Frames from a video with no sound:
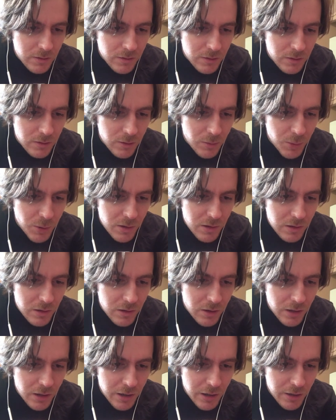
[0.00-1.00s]
Almost
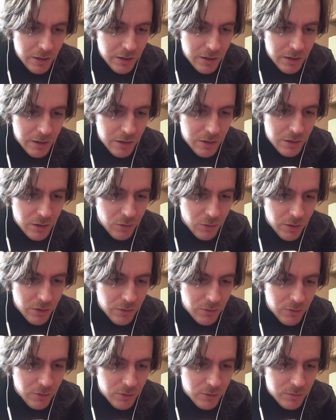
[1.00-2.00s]
there. It's going
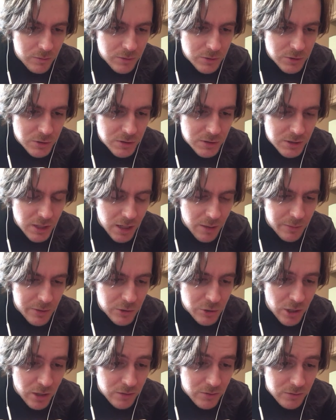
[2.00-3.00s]
through. Just gotta be
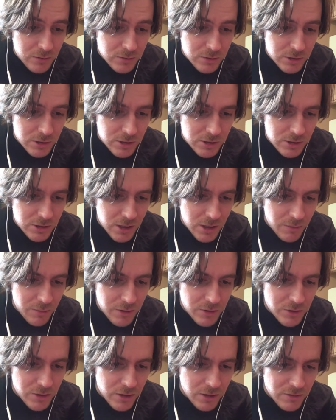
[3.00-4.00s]
gentle. Just gotta be
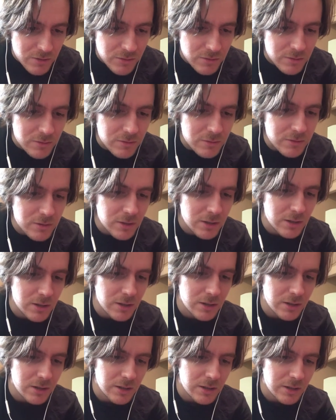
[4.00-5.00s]
gentle.
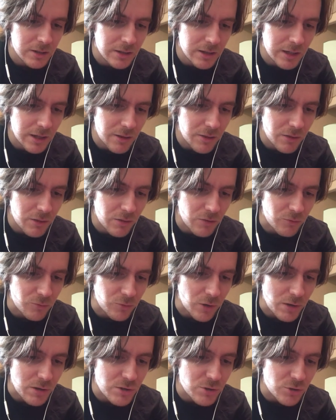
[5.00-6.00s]
Can't
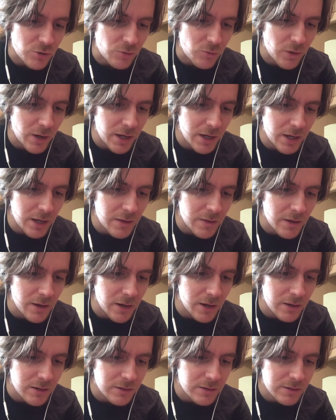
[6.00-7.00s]
thrust your way in
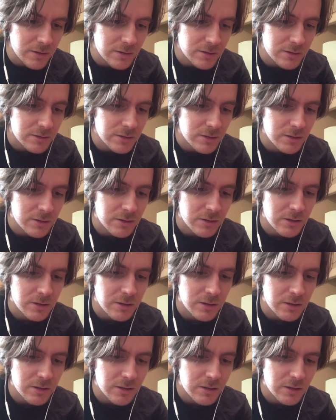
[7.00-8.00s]
there.
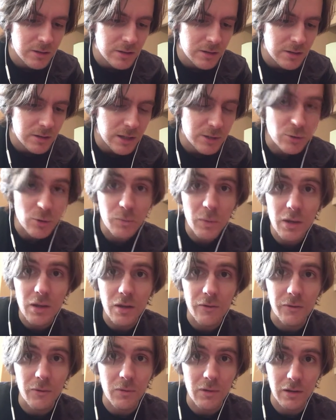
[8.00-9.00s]
I told
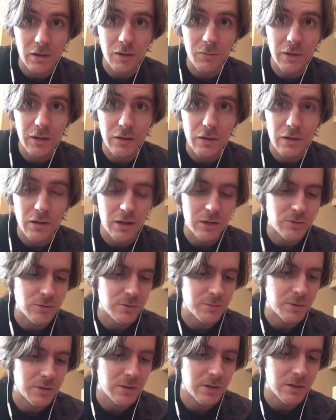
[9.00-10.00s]
myself I wasn't gonna make this sexual,
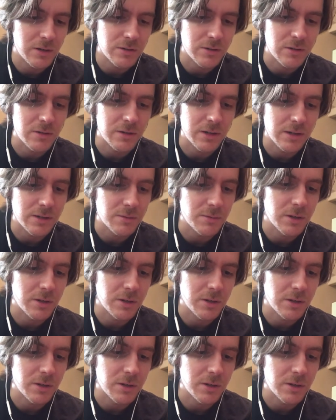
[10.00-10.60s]
but then it turned out to be.